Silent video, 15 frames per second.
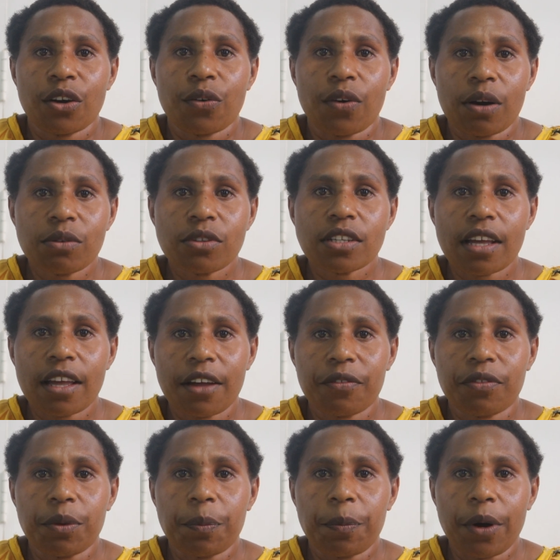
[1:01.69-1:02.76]
Crowds
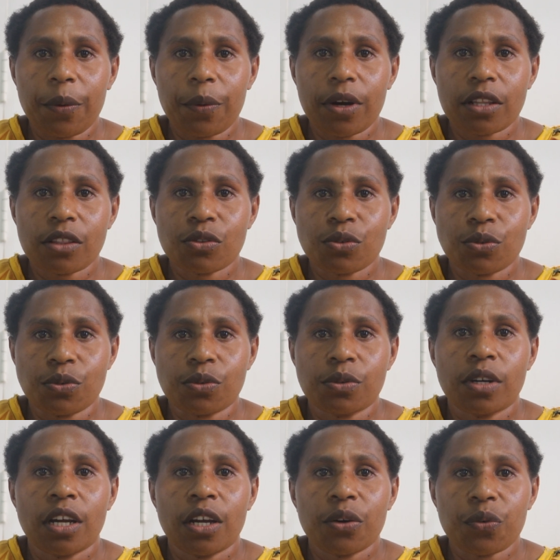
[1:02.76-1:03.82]
have the power to
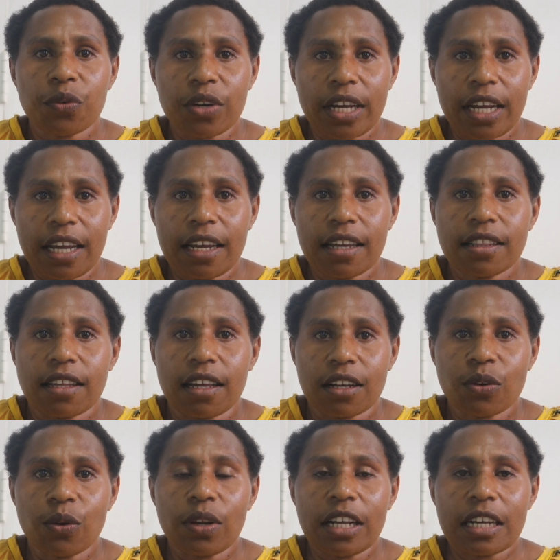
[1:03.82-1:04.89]
create a
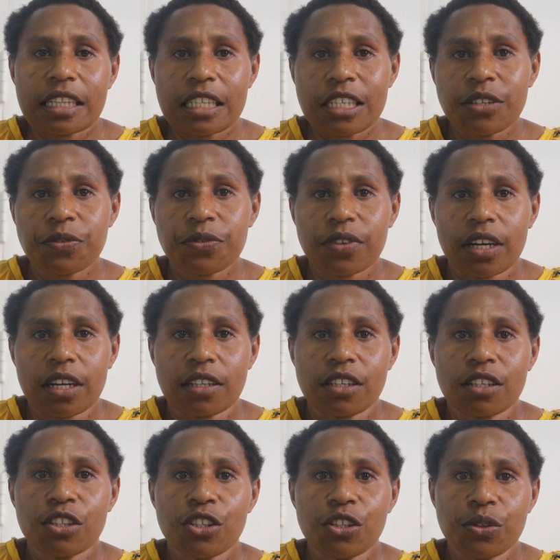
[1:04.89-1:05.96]
collective
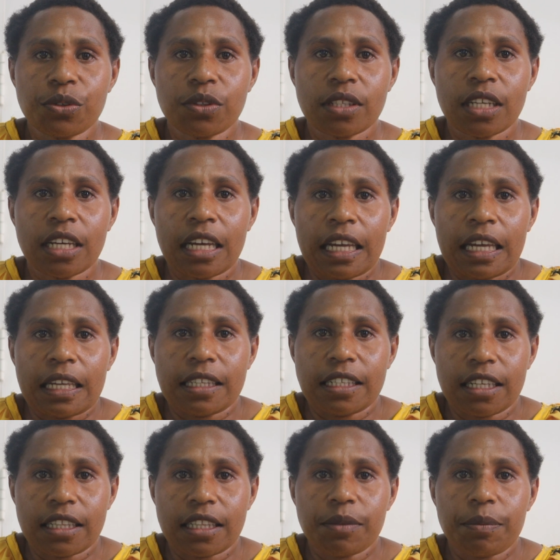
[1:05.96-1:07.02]
attitude
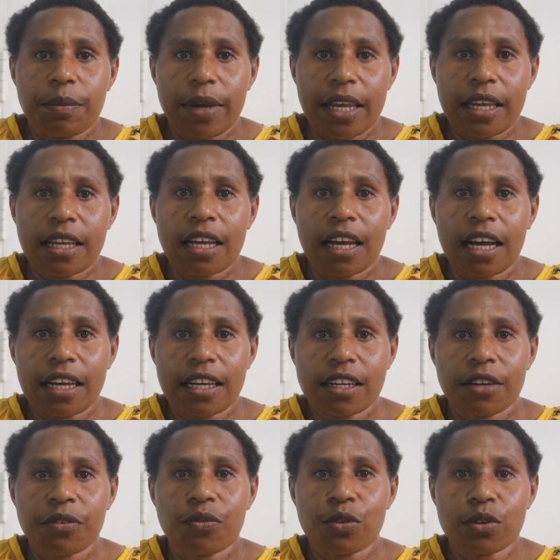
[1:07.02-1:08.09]
that may
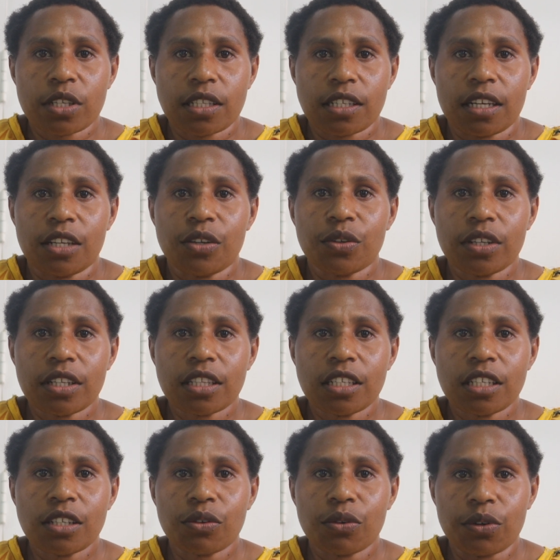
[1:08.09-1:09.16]
either foster
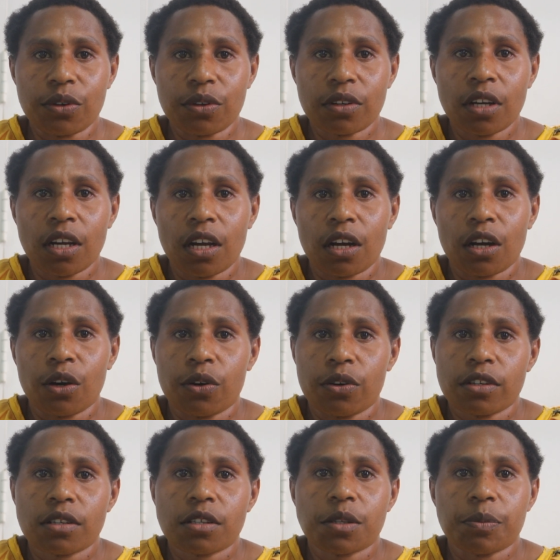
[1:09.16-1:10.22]
unity or
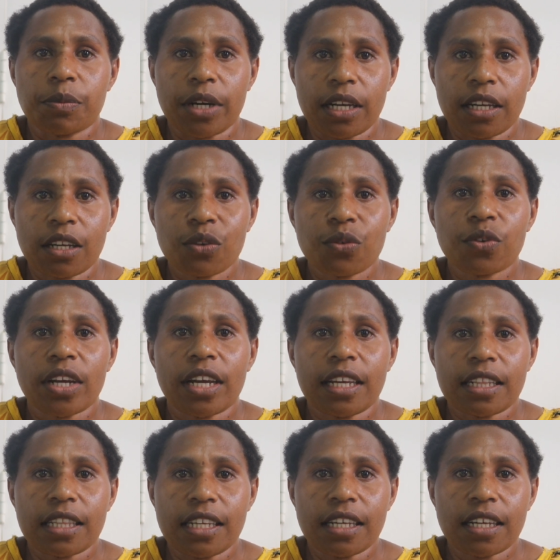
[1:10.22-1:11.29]
coerce by
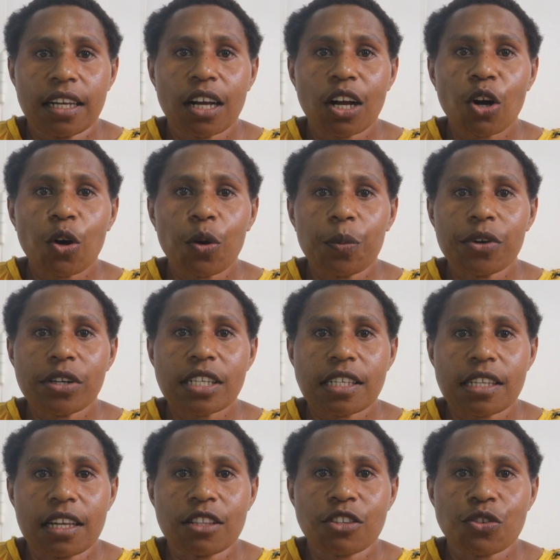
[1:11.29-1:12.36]
creating common
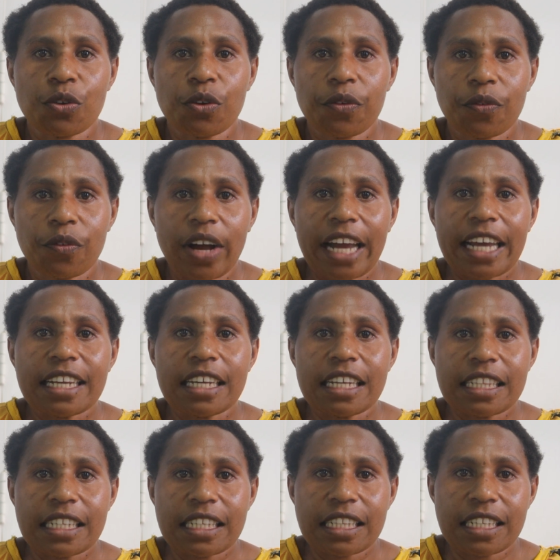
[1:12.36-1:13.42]
sense of
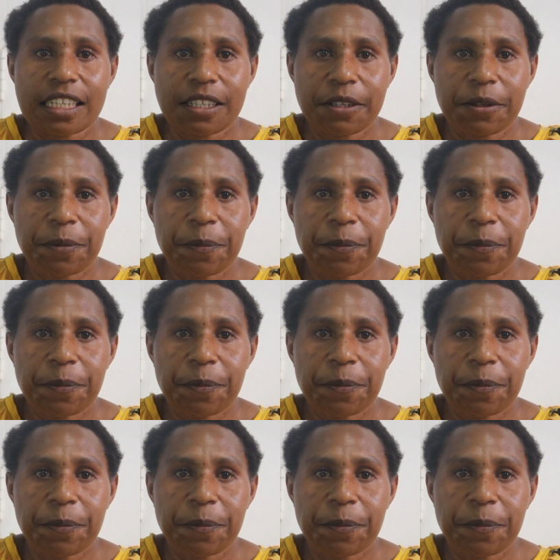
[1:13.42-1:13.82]
identity.